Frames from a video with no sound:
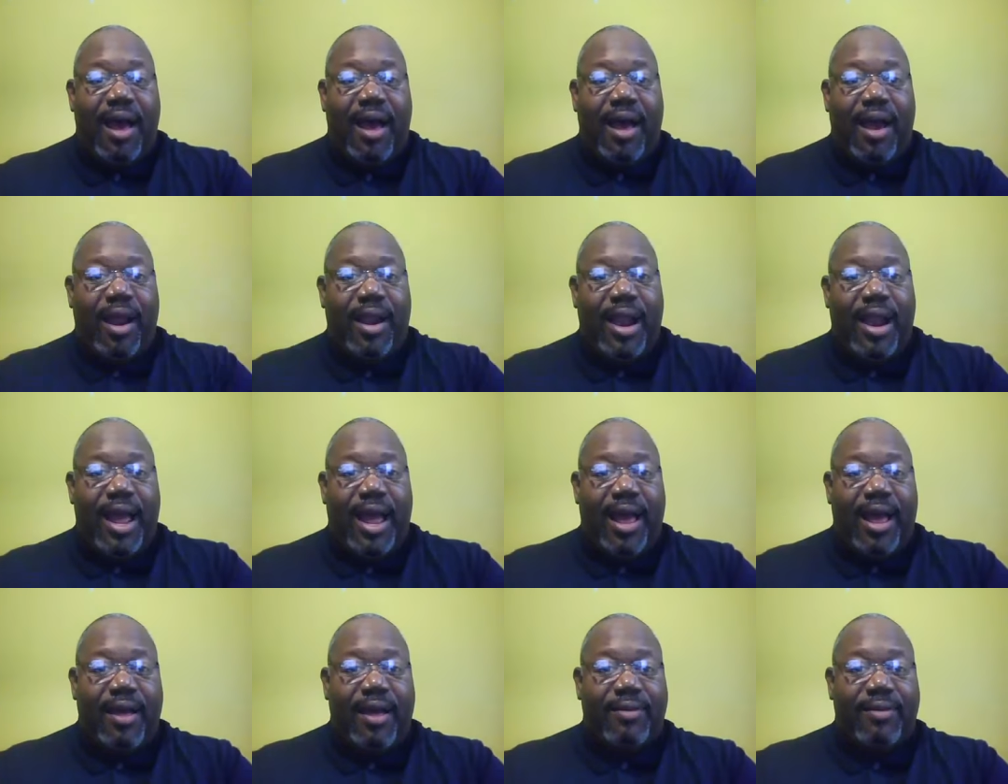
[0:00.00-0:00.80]
our
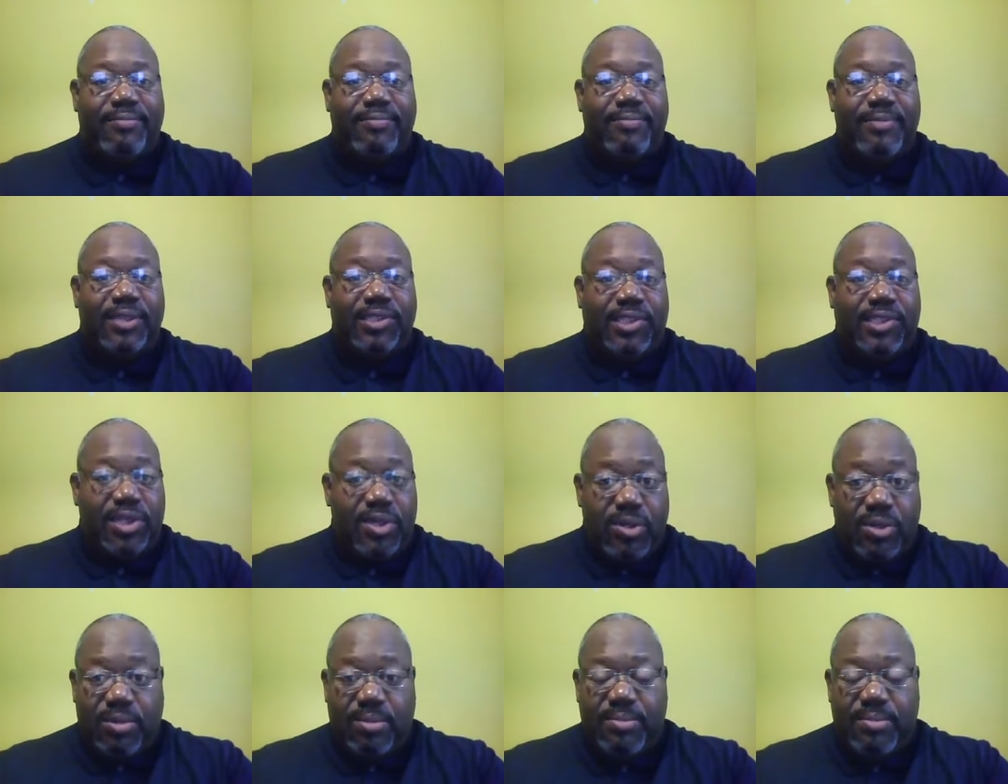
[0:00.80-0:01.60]
uh,
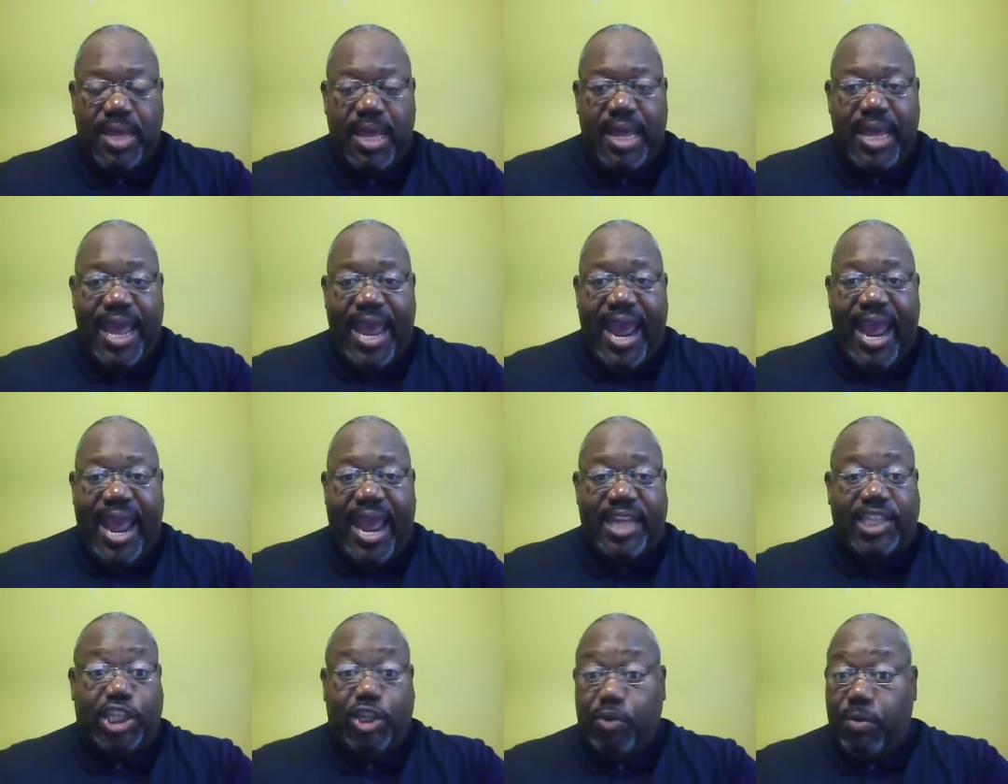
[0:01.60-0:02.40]
Zoom,
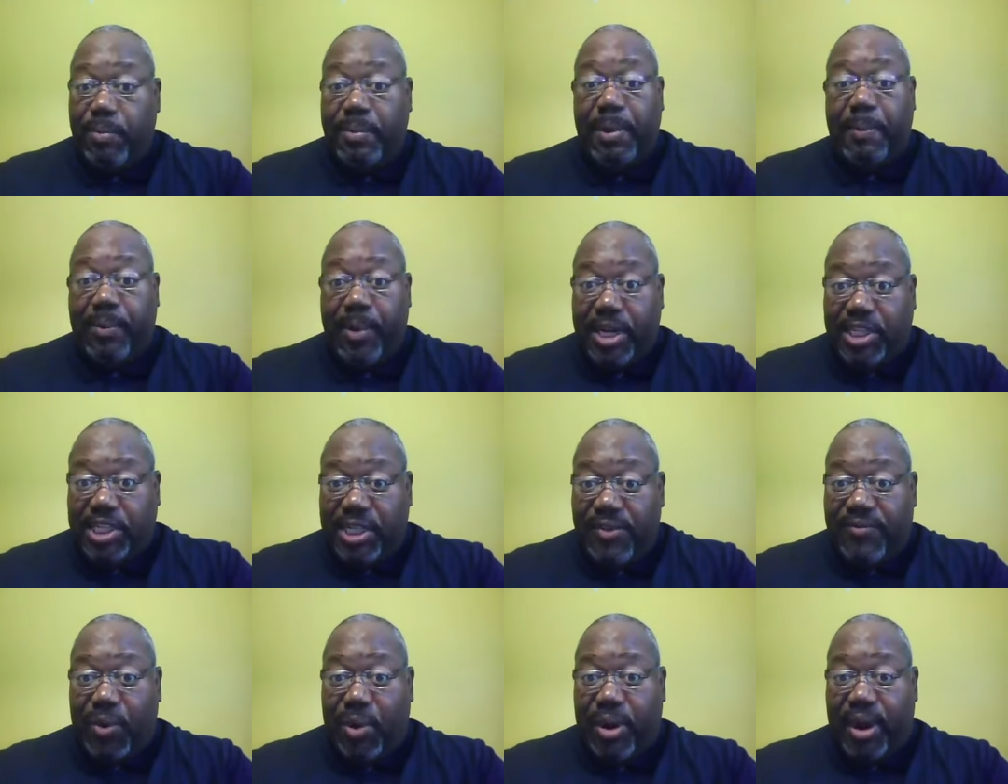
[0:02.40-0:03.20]
and she will be
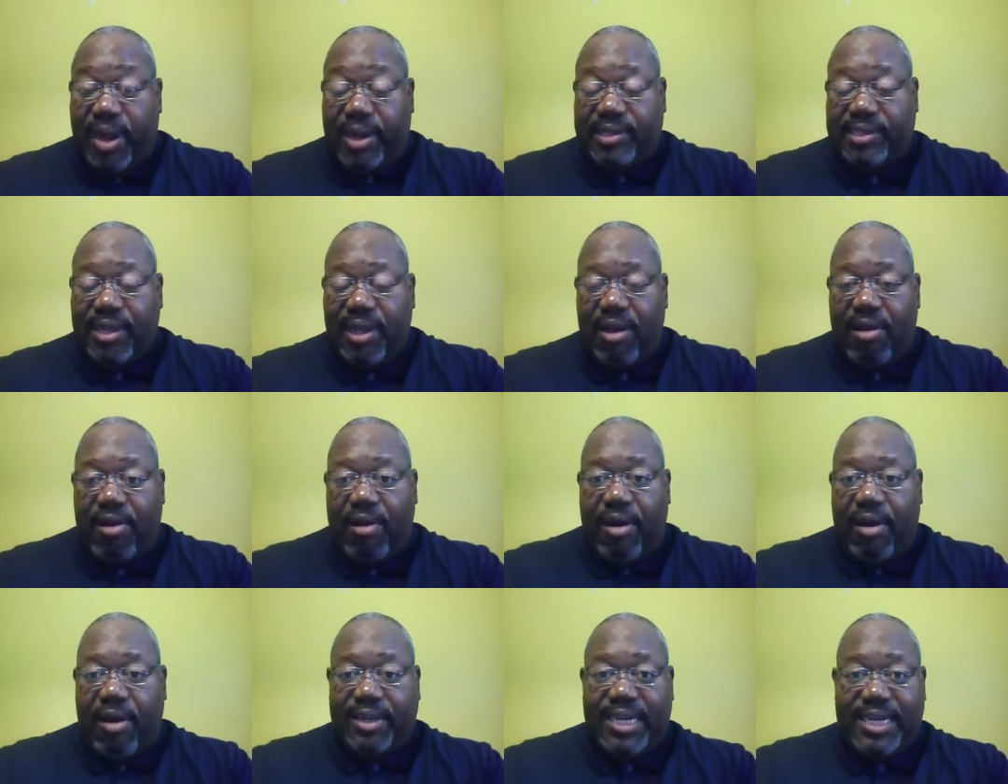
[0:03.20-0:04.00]
preaching for us
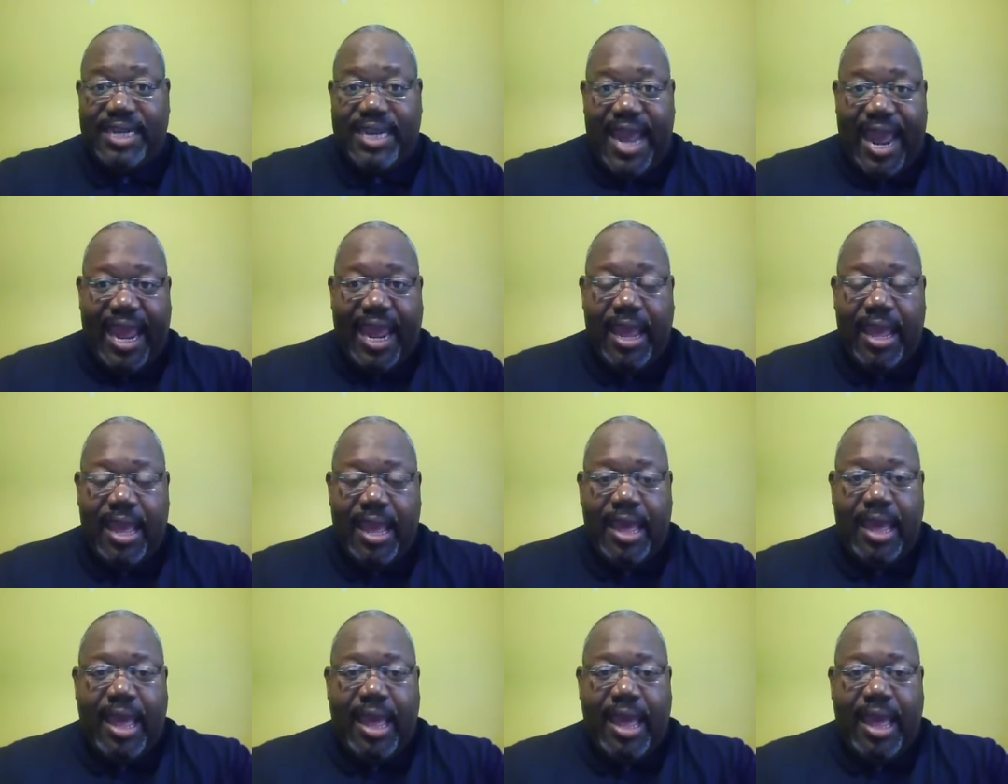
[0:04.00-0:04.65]
on today.